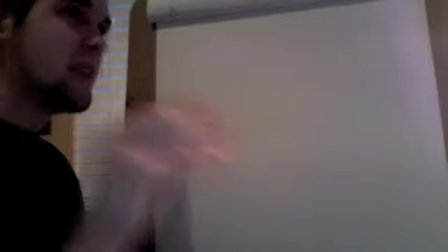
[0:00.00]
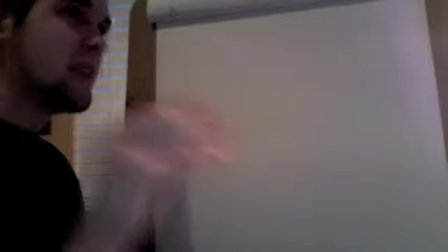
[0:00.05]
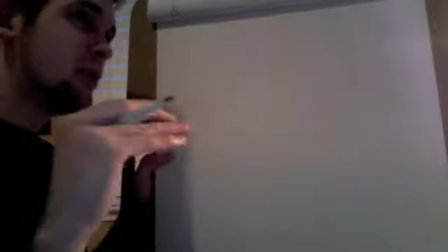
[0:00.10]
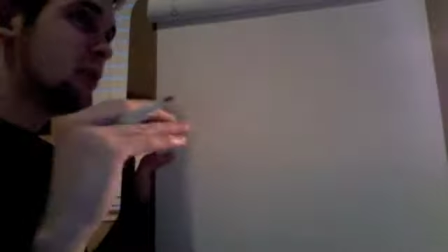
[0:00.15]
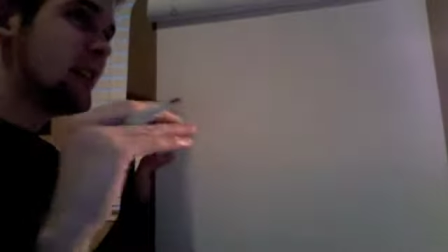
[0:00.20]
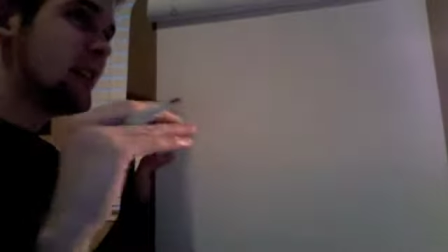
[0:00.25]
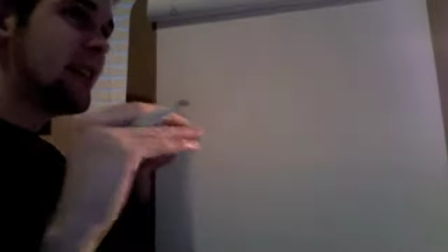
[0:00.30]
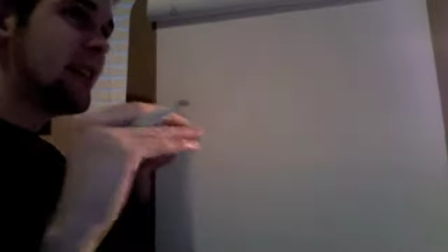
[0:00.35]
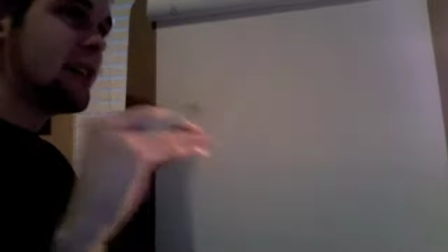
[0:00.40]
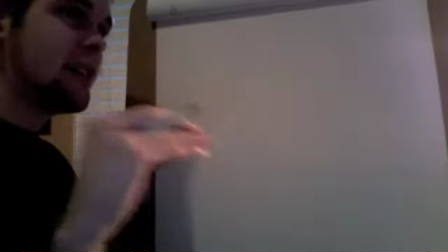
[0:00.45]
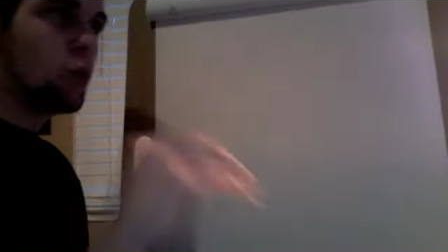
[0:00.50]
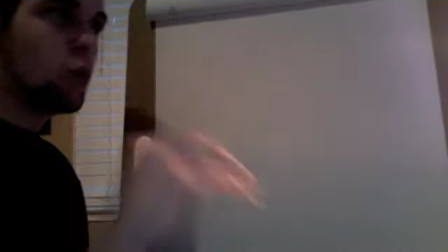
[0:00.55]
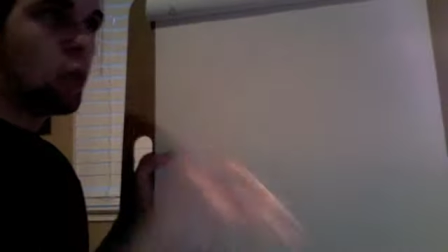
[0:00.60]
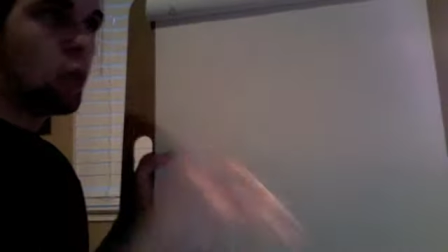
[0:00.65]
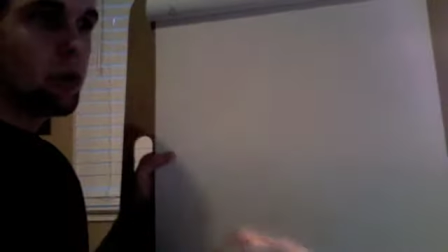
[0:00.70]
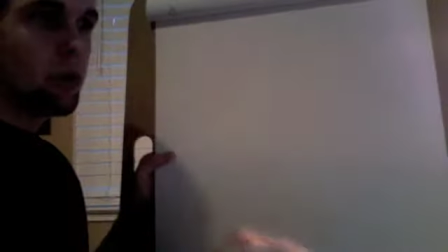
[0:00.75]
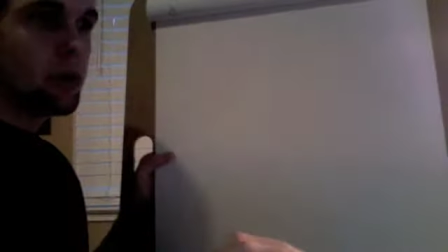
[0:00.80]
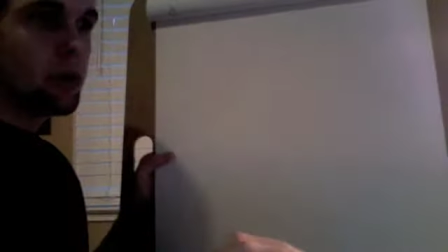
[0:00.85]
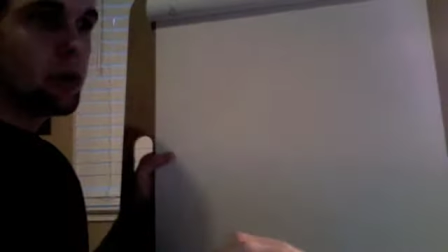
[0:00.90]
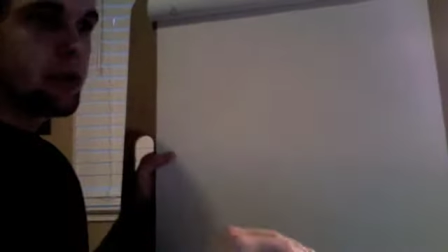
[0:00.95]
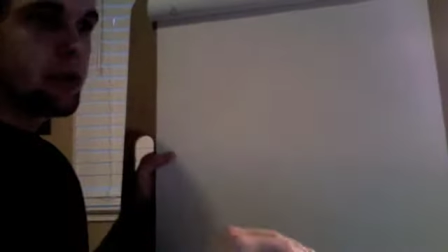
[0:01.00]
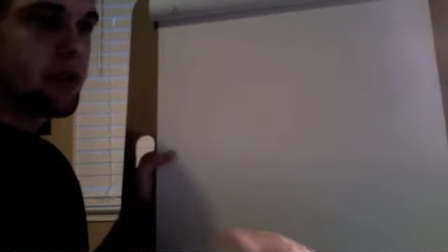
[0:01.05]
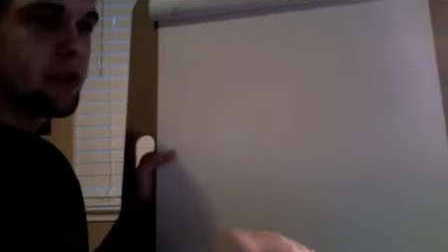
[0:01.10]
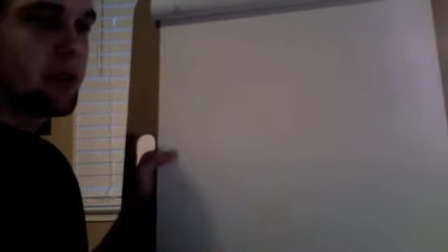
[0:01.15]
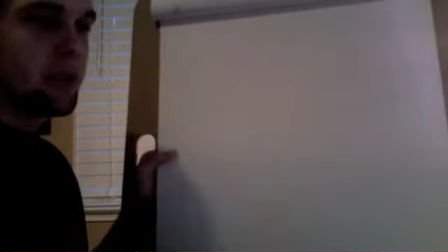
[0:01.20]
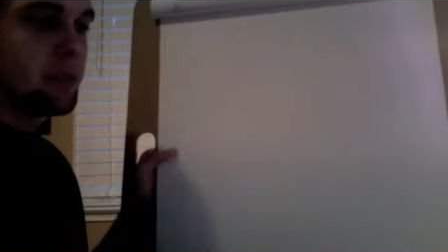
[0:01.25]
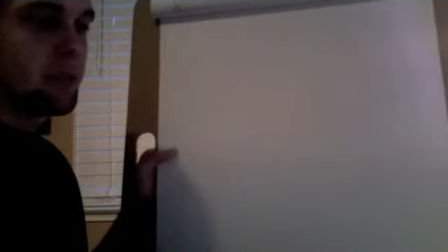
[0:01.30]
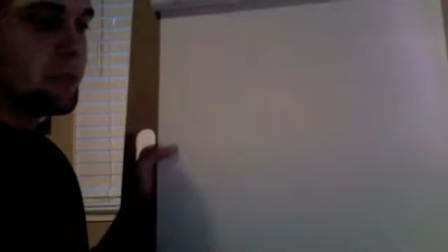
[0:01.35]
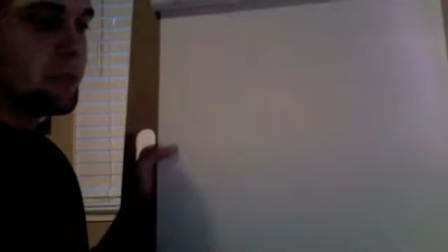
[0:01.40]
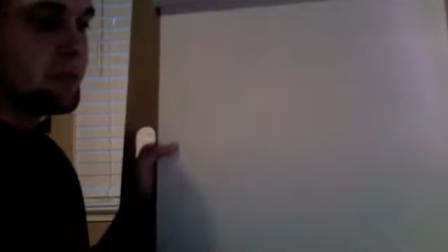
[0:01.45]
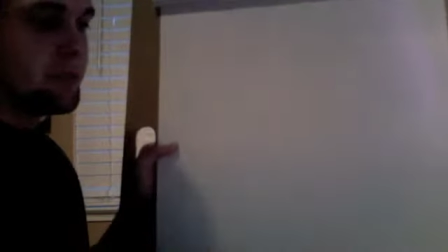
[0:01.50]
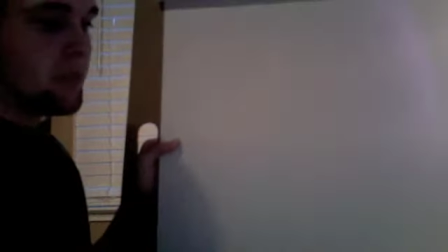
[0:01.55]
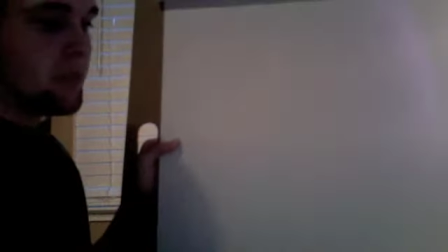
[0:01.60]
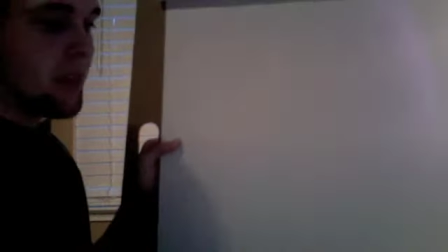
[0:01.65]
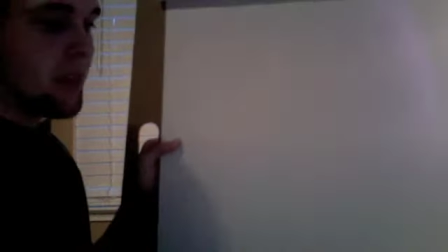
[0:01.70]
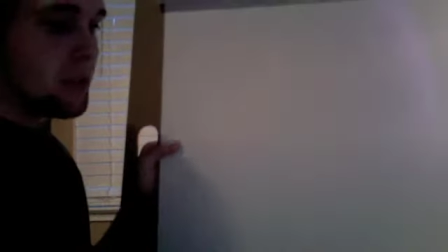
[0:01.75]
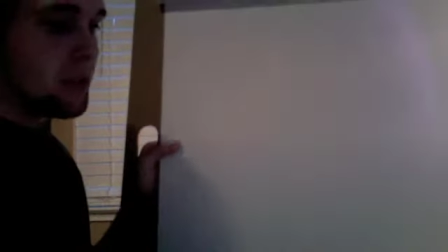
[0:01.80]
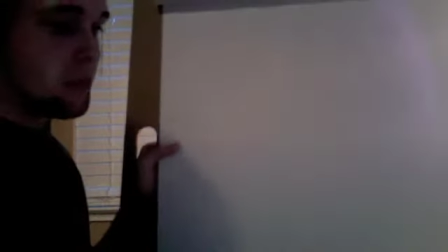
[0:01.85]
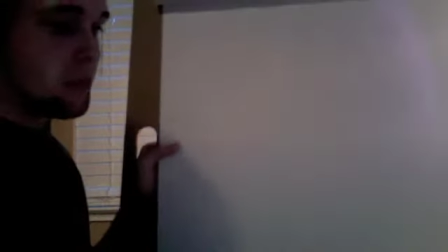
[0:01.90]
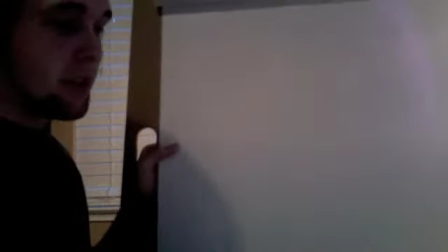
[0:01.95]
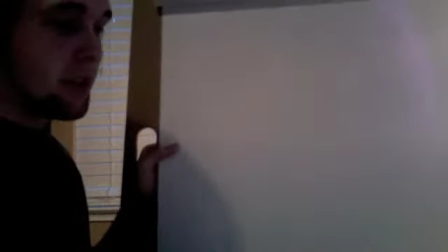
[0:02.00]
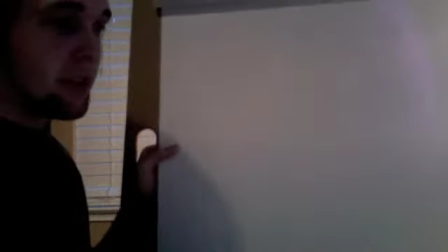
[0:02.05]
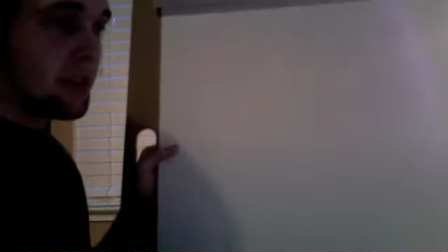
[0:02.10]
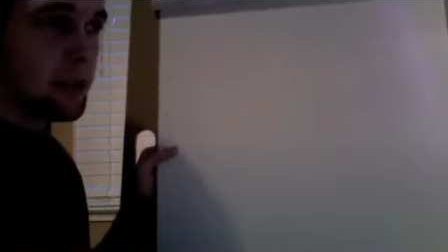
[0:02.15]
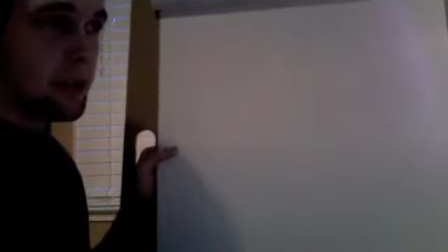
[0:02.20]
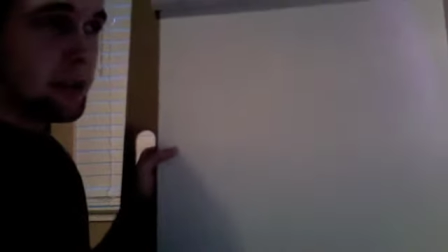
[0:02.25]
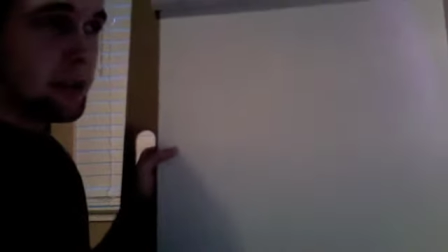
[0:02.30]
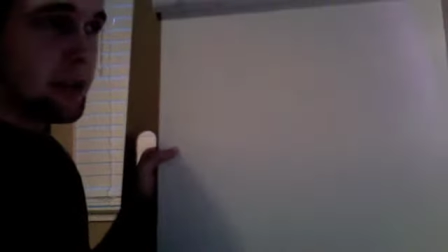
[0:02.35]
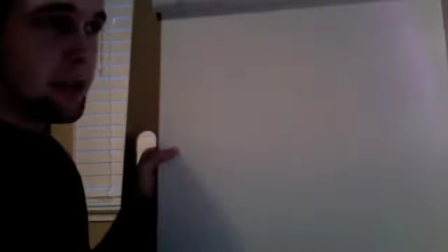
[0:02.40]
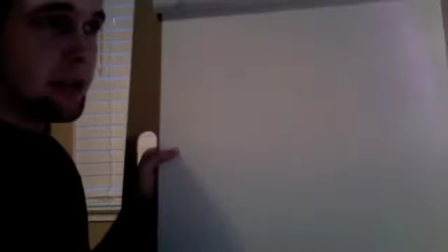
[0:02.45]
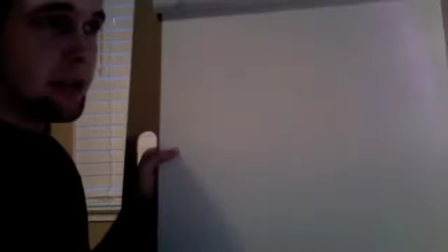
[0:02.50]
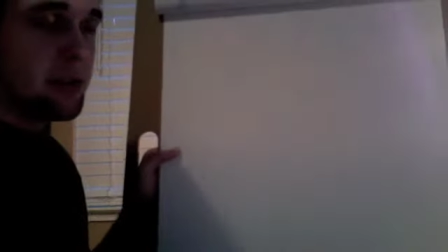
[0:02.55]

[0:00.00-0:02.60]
I was getting worse it's because everybody's